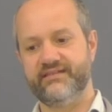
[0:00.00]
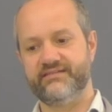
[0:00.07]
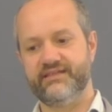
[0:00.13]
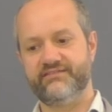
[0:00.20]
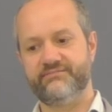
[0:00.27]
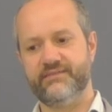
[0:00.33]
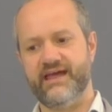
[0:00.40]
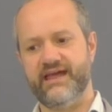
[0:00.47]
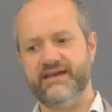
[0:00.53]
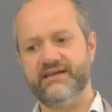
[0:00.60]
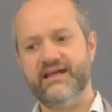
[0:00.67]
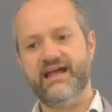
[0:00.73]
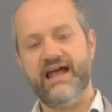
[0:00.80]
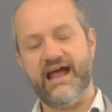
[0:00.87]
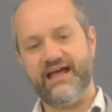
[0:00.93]
that they've made.
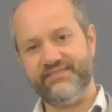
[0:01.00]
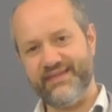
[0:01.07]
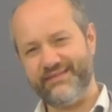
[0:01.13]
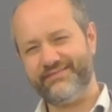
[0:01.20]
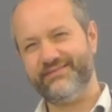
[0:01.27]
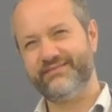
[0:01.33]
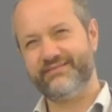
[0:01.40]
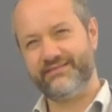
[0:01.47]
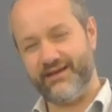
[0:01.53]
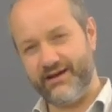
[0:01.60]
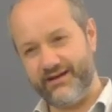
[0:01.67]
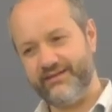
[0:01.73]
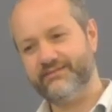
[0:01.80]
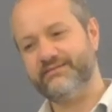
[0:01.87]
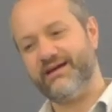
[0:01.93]
And that's the
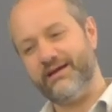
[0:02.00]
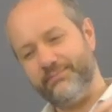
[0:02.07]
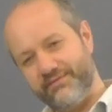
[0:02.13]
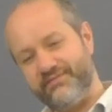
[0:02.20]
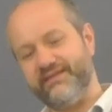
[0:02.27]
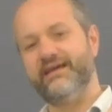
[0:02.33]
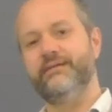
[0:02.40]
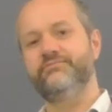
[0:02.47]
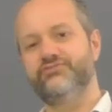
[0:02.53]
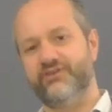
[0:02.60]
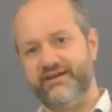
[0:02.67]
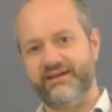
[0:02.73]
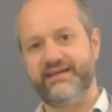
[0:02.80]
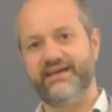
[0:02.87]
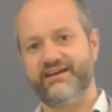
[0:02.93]
type of thing I'm
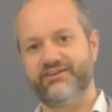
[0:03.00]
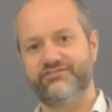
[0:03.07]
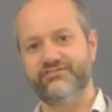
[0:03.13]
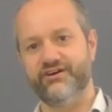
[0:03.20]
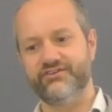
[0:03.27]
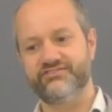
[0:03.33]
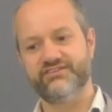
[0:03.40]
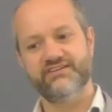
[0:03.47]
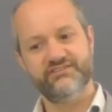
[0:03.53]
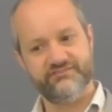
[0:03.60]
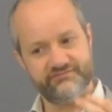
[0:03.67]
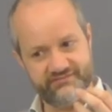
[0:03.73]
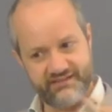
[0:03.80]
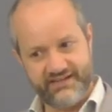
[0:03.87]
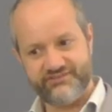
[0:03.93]
trying to get across.
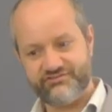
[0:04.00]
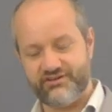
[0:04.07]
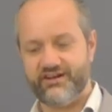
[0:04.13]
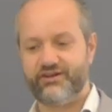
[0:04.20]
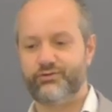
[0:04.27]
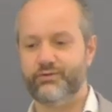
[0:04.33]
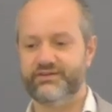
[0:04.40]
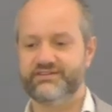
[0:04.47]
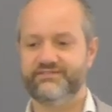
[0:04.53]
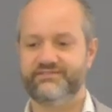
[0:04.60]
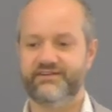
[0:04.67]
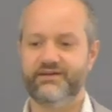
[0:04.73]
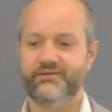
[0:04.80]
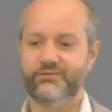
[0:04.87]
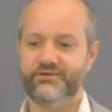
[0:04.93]
Really try and
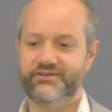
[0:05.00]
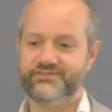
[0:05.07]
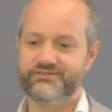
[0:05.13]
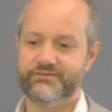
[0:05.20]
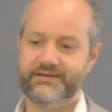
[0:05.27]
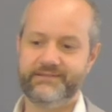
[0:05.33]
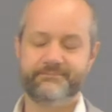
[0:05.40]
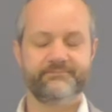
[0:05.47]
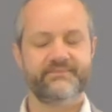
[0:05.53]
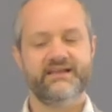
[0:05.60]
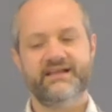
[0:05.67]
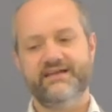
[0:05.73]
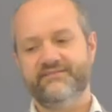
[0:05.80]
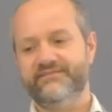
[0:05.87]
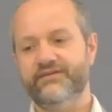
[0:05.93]
quantify what you're doing.
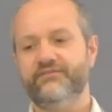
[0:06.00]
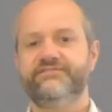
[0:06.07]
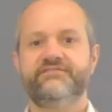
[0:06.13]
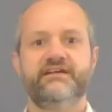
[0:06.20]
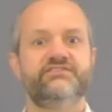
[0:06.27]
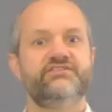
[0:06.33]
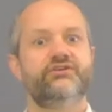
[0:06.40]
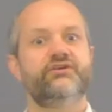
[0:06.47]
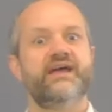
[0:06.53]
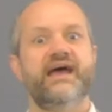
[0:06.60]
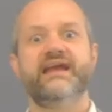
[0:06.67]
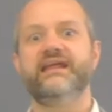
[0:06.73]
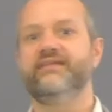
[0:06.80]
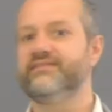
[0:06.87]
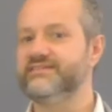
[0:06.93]
Feel free to look at
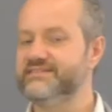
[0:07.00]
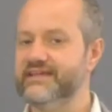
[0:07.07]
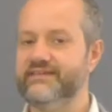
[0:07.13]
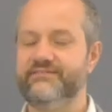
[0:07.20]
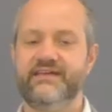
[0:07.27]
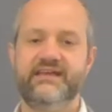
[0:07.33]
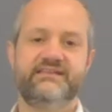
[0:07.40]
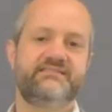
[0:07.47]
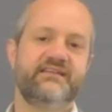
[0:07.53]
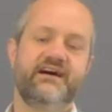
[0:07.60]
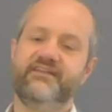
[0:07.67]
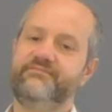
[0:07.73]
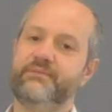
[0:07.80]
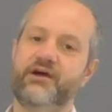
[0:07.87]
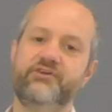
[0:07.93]
any of the CVs that
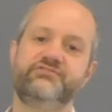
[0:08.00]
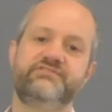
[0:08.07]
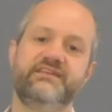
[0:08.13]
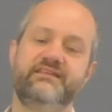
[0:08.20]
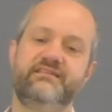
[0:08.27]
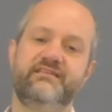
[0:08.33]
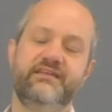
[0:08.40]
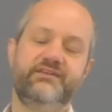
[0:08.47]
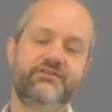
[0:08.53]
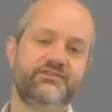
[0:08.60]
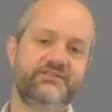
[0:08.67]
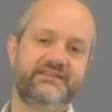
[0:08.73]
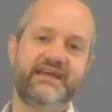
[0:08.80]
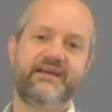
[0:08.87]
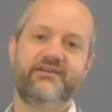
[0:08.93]
I've posted that you
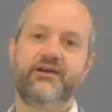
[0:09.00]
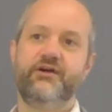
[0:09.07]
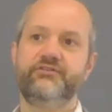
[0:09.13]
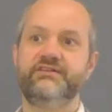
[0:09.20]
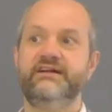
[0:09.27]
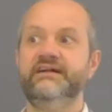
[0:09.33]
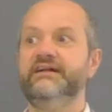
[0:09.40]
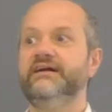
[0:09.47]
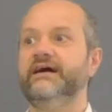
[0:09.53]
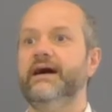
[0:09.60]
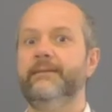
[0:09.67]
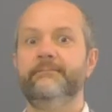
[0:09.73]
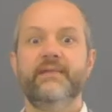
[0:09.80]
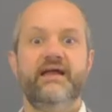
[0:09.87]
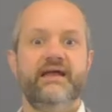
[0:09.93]
can download.
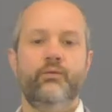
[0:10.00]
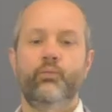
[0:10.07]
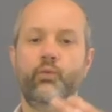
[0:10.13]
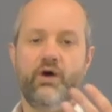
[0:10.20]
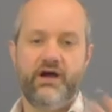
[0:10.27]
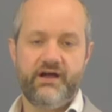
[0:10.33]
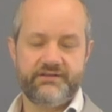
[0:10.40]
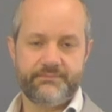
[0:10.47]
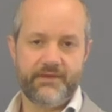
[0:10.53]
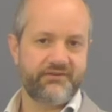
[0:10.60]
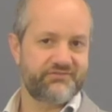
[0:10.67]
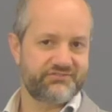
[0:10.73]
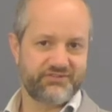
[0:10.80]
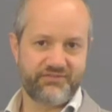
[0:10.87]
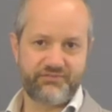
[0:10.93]

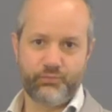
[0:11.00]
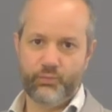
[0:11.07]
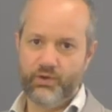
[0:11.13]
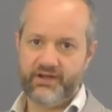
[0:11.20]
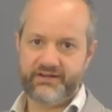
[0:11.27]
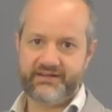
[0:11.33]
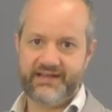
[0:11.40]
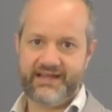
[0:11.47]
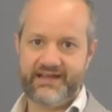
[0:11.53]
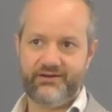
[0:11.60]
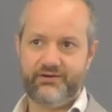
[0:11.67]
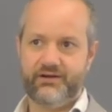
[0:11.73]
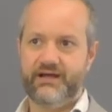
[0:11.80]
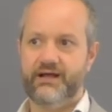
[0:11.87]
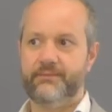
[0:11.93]
Microsoft Word
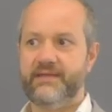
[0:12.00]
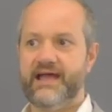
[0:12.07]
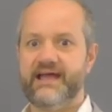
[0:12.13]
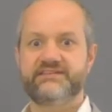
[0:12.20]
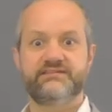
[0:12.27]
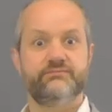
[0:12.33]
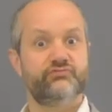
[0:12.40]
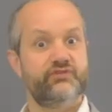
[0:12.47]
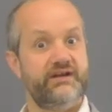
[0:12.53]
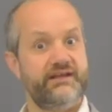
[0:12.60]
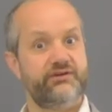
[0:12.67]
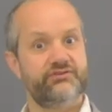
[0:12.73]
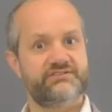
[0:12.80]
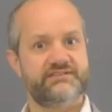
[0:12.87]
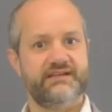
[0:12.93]
now has some really
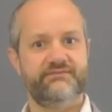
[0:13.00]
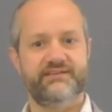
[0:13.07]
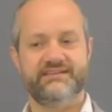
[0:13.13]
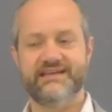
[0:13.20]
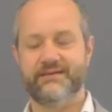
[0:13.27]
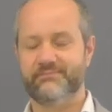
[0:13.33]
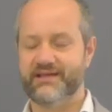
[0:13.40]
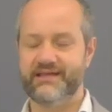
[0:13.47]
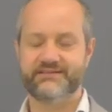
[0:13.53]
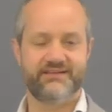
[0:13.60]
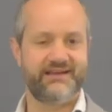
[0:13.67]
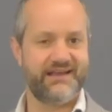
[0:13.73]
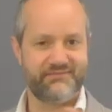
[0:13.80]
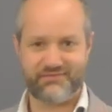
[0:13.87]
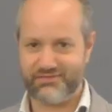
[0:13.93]
good CV templates. I
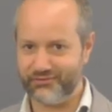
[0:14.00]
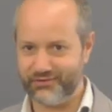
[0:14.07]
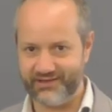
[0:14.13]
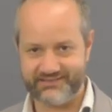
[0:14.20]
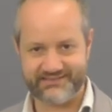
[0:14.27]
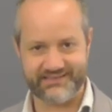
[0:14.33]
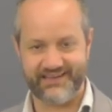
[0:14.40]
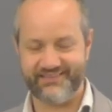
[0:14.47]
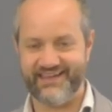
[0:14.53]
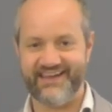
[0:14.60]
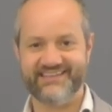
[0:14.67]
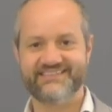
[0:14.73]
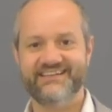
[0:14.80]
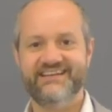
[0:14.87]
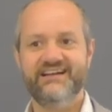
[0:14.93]
never thought I'd say
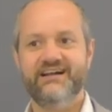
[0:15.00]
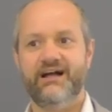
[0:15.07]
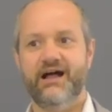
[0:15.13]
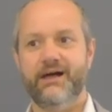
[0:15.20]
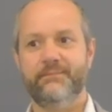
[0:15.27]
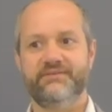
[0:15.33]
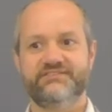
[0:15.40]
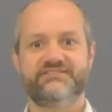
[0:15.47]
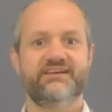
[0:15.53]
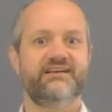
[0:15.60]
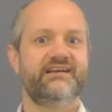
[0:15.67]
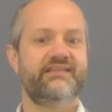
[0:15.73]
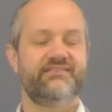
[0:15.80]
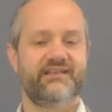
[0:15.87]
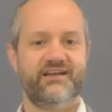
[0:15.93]
that, but
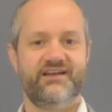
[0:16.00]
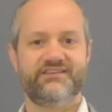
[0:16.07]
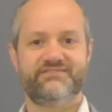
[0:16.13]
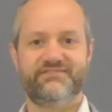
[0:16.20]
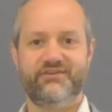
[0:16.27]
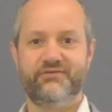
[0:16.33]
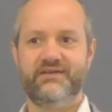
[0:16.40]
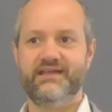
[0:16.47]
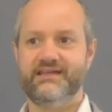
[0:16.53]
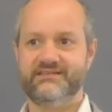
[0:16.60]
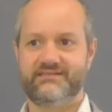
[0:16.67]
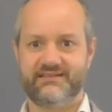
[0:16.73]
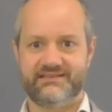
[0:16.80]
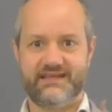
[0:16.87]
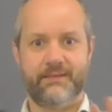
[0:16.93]
certainly in the last few
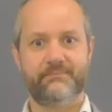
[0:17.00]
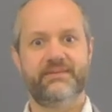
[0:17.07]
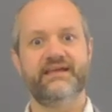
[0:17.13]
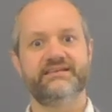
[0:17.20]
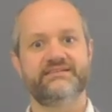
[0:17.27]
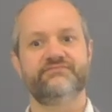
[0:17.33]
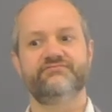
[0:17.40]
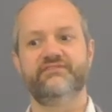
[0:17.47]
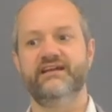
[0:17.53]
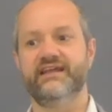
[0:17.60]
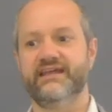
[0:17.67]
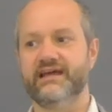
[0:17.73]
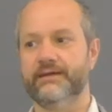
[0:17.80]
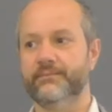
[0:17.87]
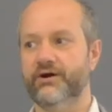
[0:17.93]
years, the templates have
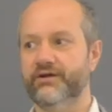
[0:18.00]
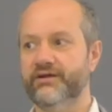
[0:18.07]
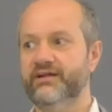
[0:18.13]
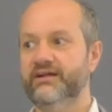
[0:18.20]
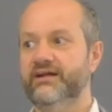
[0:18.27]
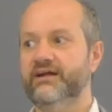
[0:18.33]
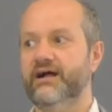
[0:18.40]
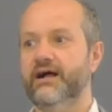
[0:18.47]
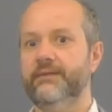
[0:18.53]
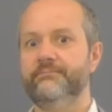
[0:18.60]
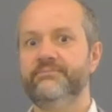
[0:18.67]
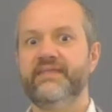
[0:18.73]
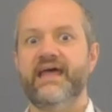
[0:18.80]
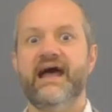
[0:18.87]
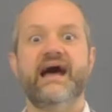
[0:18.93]
really come on.
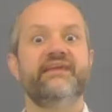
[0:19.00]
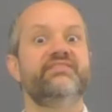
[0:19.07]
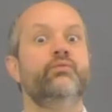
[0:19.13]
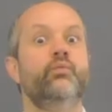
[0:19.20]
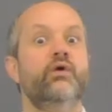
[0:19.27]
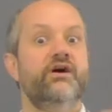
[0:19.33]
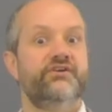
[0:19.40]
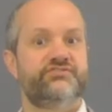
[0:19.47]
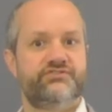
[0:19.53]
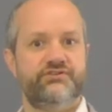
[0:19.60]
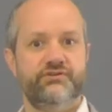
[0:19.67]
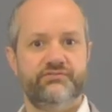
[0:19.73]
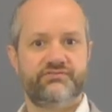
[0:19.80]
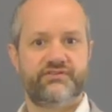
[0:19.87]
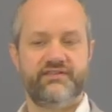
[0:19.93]
At the worst,
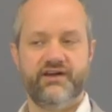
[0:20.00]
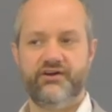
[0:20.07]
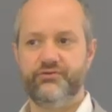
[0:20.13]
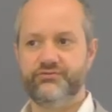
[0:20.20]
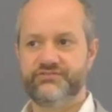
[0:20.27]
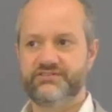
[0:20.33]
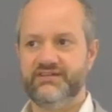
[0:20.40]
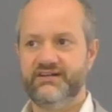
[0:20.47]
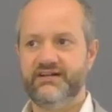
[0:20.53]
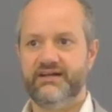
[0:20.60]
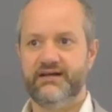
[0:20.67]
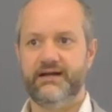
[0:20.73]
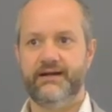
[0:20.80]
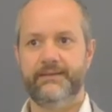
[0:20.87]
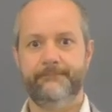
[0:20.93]
use those.
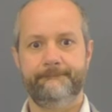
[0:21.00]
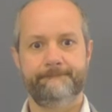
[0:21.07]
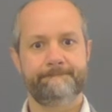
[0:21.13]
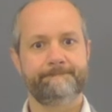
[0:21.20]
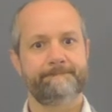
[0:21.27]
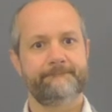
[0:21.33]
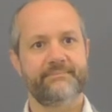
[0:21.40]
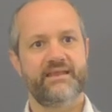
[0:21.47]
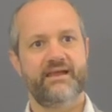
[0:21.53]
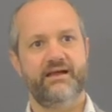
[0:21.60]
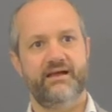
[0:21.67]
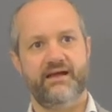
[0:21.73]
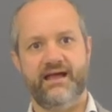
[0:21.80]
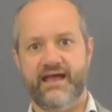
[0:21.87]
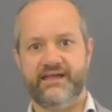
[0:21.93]

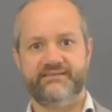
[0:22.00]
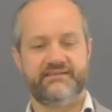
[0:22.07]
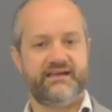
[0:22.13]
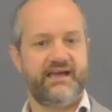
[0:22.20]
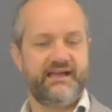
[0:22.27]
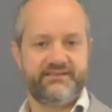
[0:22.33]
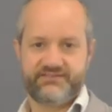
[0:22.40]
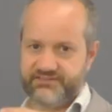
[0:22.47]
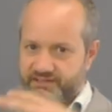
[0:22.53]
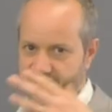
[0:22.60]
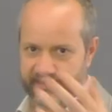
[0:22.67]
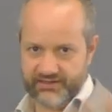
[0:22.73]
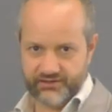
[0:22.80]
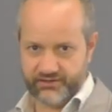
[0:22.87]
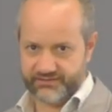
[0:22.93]
And
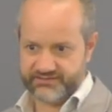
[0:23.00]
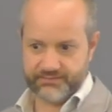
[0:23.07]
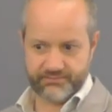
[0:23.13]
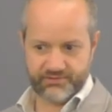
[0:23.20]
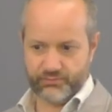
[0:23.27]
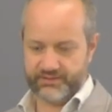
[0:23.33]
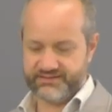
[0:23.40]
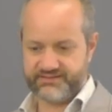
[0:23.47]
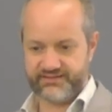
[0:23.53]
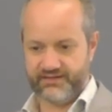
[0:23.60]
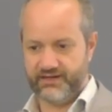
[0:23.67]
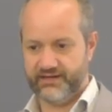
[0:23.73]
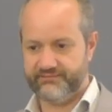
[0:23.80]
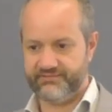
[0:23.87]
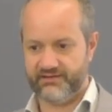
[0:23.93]
certainly look at some of the ones
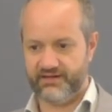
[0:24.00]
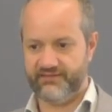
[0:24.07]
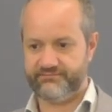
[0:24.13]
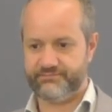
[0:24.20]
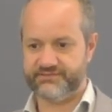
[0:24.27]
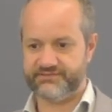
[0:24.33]
that I've